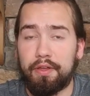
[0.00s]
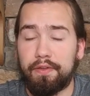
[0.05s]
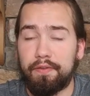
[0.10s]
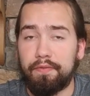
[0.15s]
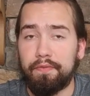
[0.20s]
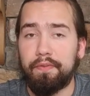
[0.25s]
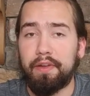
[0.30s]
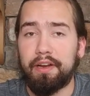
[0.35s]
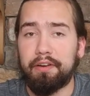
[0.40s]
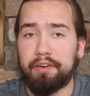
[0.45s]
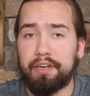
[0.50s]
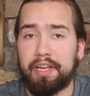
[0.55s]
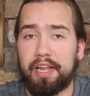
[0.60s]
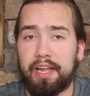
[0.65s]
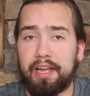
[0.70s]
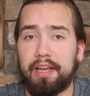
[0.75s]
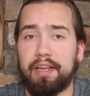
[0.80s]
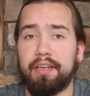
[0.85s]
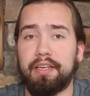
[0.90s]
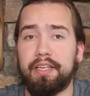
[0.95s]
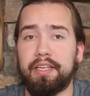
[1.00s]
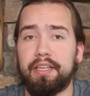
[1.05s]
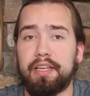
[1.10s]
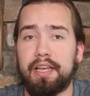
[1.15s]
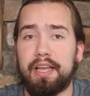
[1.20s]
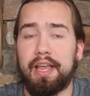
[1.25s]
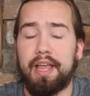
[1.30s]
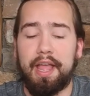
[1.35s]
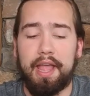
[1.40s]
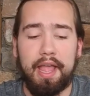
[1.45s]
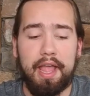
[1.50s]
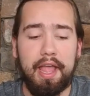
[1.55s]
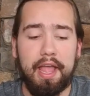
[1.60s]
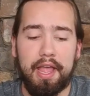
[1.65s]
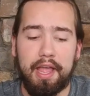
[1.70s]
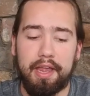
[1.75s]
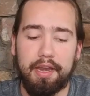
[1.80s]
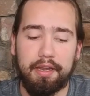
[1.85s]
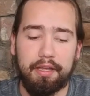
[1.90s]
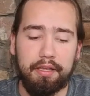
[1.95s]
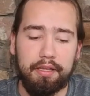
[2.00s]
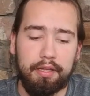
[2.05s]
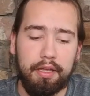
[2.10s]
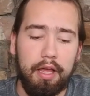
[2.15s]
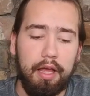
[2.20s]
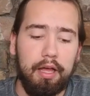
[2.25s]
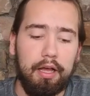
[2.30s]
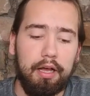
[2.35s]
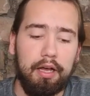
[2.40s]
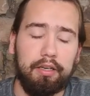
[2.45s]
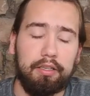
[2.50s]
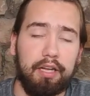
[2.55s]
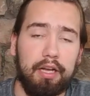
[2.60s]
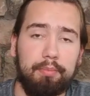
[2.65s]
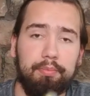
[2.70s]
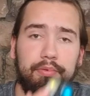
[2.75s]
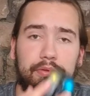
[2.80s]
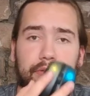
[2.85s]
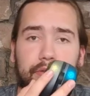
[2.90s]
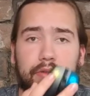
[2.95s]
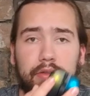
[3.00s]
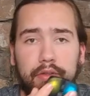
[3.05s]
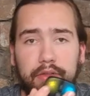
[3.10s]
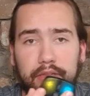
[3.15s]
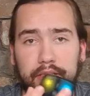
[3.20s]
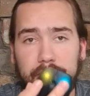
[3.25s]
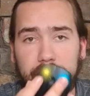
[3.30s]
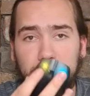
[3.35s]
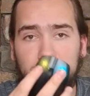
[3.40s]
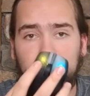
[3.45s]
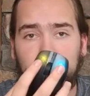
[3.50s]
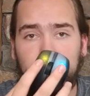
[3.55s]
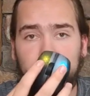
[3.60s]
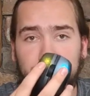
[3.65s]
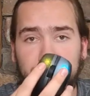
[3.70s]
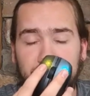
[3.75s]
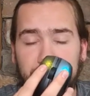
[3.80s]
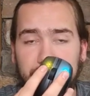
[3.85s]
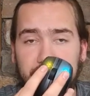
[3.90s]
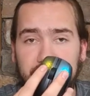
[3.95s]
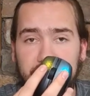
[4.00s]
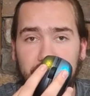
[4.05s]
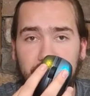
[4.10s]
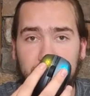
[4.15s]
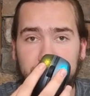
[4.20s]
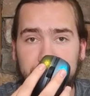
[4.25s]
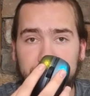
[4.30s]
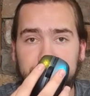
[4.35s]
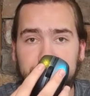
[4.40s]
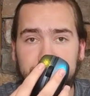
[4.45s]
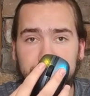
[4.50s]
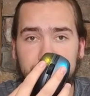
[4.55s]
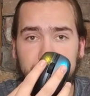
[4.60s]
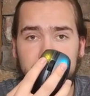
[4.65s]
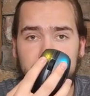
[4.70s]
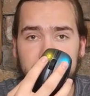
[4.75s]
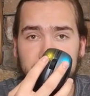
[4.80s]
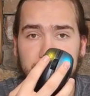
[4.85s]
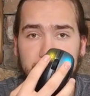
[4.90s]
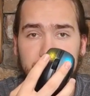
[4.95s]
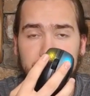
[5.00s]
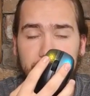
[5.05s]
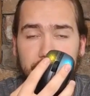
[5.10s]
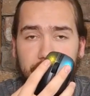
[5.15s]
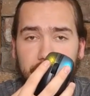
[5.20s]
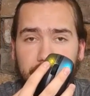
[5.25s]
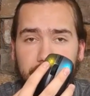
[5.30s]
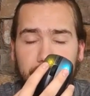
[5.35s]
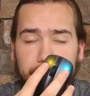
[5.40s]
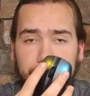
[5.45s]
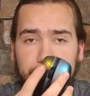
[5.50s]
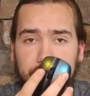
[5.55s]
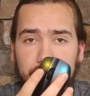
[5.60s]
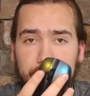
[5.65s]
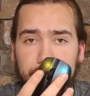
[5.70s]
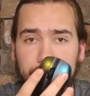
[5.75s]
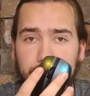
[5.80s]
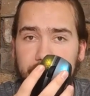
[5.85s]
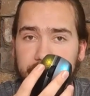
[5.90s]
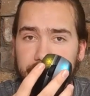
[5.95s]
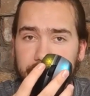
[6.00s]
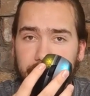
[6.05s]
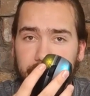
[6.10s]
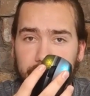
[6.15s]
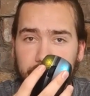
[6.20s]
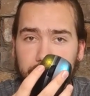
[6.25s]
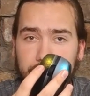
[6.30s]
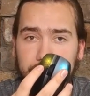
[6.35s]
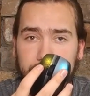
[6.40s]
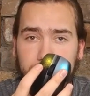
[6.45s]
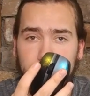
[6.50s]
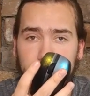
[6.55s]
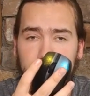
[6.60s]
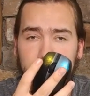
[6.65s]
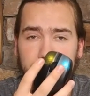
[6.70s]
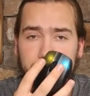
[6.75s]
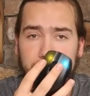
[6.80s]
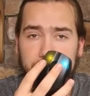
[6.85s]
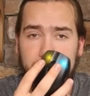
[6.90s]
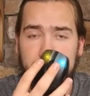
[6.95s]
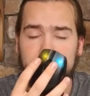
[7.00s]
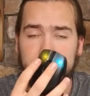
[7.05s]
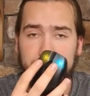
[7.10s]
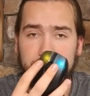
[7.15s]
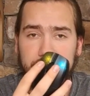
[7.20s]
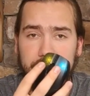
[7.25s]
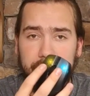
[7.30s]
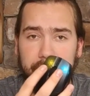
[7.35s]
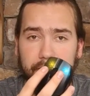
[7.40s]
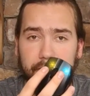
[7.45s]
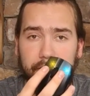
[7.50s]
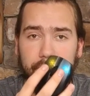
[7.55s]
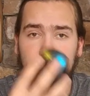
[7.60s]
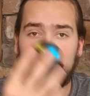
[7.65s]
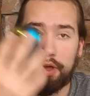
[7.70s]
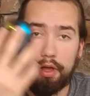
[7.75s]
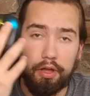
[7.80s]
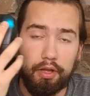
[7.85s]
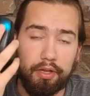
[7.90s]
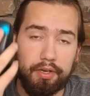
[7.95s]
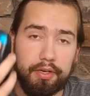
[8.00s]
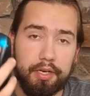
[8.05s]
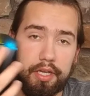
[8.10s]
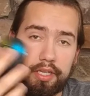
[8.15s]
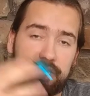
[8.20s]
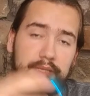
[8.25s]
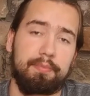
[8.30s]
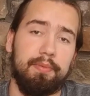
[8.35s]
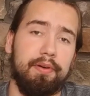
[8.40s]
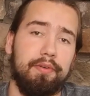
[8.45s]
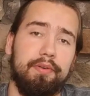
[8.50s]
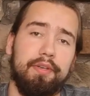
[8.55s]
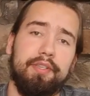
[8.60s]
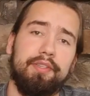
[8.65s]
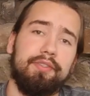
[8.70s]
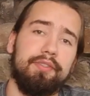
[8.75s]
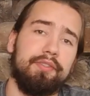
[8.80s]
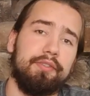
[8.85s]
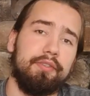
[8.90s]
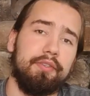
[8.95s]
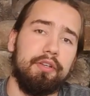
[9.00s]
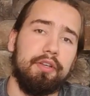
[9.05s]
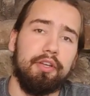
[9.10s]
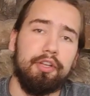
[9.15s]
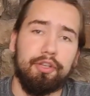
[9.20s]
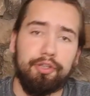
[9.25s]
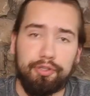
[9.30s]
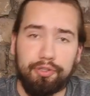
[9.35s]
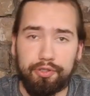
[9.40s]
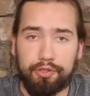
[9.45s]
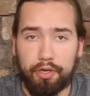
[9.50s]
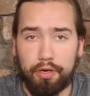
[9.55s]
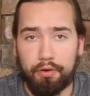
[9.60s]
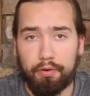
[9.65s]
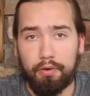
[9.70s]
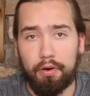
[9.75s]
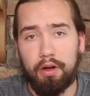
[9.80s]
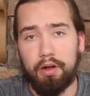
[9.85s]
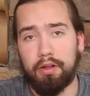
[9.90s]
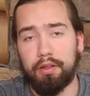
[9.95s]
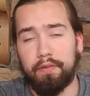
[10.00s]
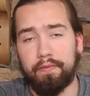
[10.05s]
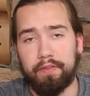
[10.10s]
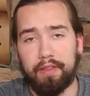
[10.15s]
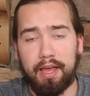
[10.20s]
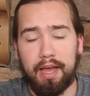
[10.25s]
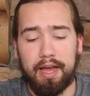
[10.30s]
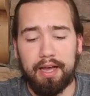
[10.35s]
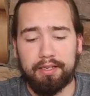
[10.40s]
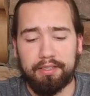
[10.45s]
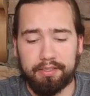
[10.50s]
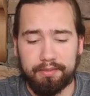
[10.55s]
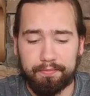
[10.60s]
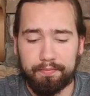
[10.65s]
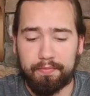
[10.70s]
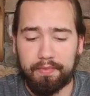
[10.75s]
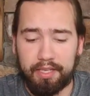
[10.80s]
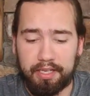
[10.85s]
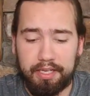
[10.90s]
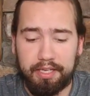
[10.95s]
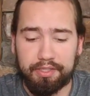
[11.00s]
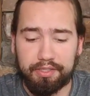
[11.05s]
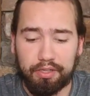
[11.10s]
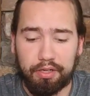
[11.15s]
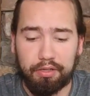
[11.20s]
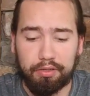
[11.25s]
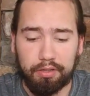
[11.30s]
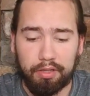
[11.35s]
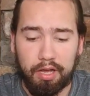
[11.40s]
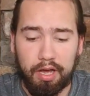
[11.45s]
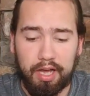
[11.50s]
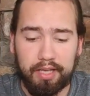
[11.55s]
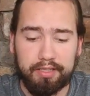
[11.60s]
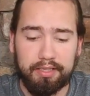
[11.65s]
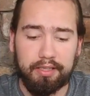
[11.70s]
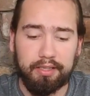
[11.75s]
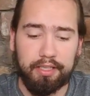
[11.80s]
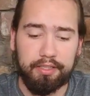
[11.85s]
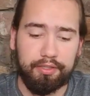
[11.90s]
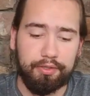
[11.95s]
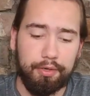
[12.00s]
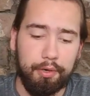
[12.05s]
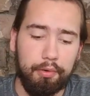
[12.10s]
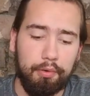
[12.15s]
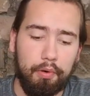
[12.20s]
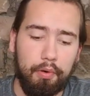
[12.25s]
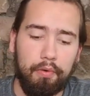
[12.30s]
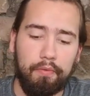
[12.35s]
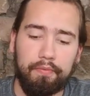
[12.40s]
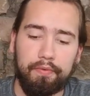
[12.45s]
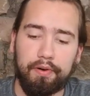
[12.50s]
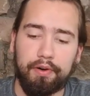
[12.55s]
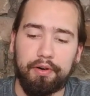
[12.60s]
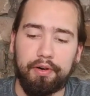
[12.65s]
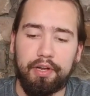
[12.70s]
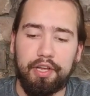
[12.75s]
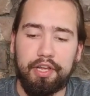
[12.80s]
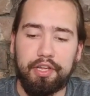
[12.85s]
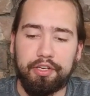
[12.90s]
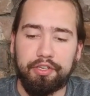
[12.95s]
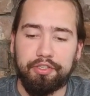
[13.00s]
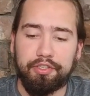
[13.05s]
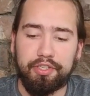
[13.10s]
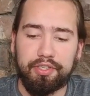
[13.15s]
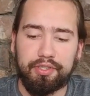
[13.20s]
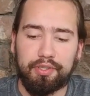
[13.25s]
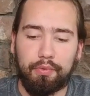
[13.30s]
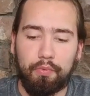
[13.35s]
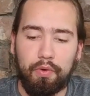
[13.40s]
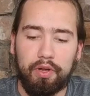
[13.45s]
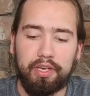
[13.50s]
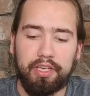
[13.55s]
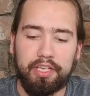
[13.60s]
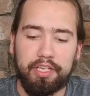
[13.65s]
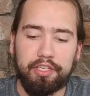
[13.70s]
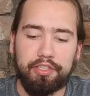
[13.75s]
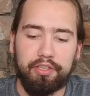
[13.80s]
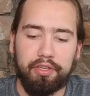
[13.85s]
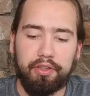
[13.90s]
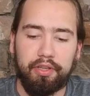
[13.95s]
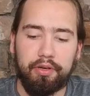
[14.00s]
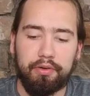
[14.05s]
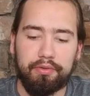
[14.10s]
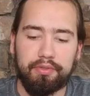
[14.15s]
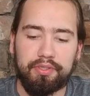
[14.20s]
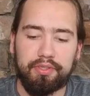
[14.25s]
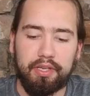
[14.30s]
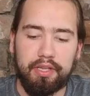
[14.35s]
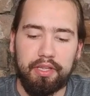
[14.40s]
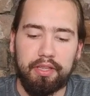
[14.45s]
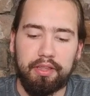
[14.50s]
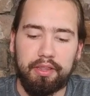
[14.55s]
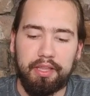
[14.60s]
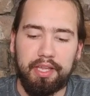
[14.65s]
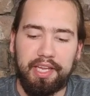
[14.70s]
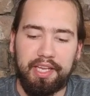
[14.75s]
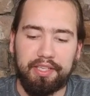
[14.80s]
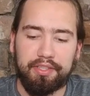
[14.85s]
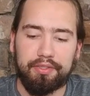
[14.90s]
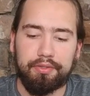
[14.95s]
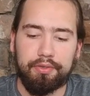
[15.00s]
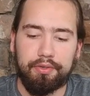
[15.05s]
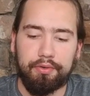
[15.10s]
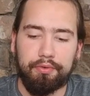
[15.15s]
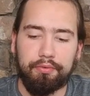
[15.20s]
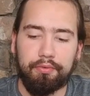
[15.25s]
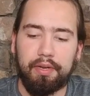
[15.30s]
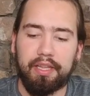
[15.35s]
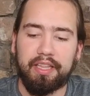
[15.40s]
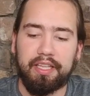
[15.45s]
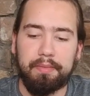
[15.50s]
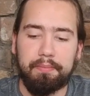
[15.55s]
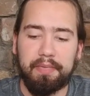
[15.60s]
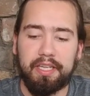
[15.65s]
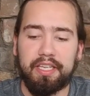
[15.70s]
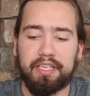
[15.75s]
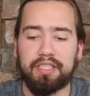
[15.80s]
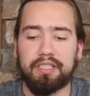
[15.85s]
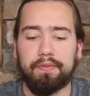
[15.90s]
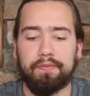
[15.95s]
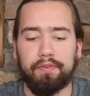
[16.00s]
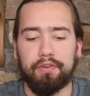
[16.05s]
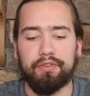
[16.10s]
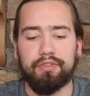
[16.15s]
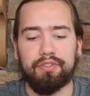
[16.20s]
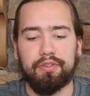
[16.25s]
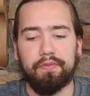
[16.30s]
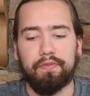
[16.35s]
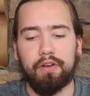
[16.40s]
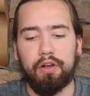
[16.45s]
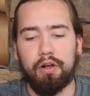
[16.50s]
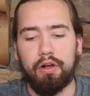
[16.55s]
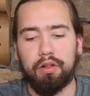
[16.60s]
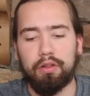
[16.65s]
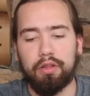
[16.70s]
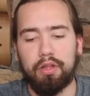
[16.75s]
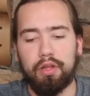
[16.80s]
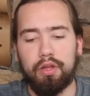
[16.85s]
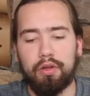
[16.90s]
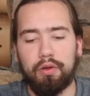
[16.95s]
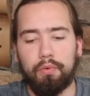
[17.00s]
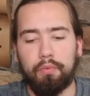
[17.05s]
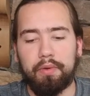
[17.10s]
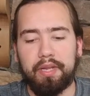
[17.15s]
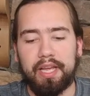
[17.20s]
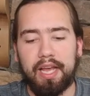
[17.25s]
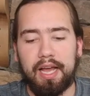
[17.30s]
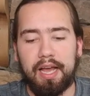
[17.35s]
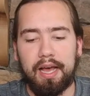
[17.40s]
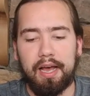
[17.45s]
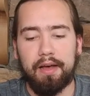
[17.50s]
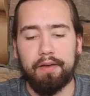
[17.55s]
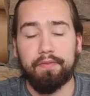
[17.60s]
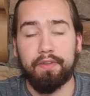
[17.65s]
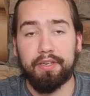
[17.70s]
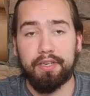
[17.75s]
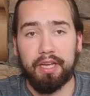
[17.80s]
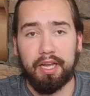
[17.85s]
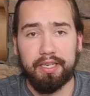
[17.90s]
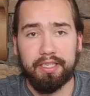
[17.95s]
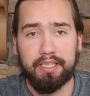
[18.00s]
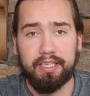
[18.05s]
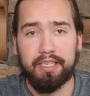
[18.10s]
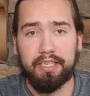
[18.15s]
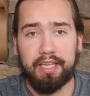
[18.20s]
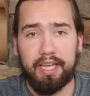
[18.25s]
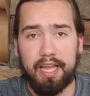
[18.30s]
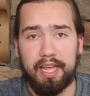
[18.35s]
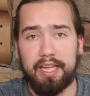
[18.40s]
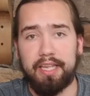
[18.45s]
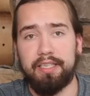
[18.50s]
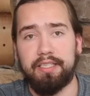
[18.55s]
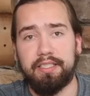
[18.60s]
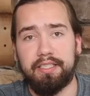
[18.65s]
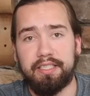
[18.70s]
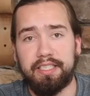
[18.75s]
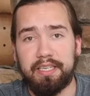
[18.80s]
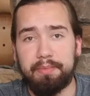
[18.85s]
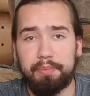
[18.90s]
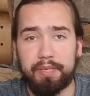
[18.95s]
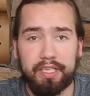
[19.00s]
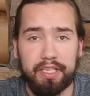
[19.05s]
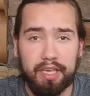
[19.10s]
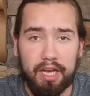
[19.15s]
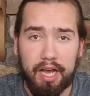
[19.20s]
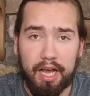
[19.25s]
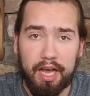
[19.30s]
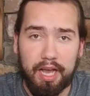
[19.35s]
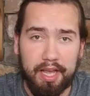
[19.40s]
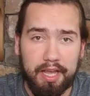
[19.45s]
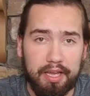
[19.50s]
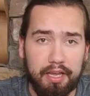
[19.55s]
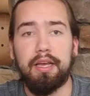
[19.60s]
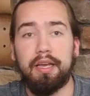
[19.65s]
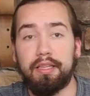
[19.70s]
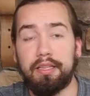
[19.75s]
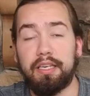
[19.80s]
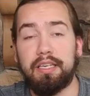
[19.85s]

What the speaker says: Very handy. And a couple little RGB lights in the left and right click on the end here. Nice bonus. So all of that is a lot. Let's go over just what each of those things really means. First of all, we have 19K DPI.